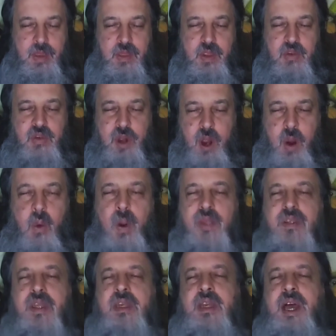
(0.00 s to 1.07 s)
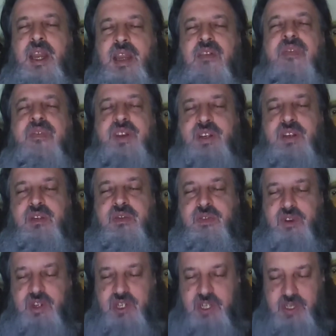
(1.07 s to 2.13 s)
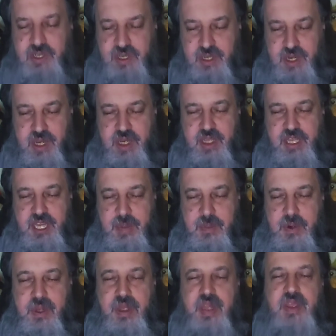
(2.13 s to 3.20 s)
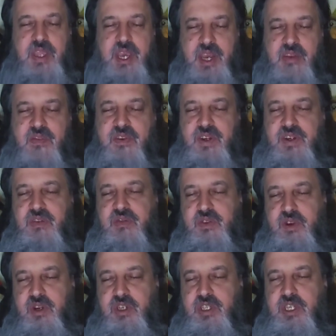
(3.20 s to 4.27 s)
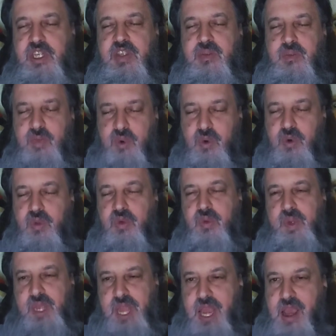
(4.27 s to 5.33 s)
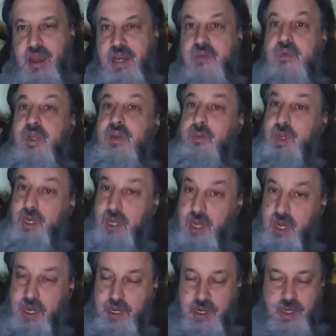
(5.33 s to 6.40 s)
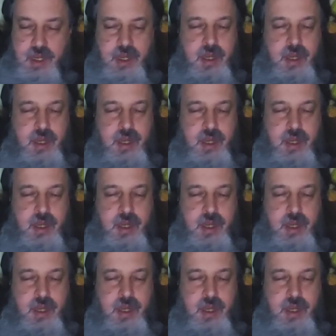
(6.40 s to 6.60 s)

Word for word: There's always an unofficial version, and typically the unofficial version is more the reality of what went on.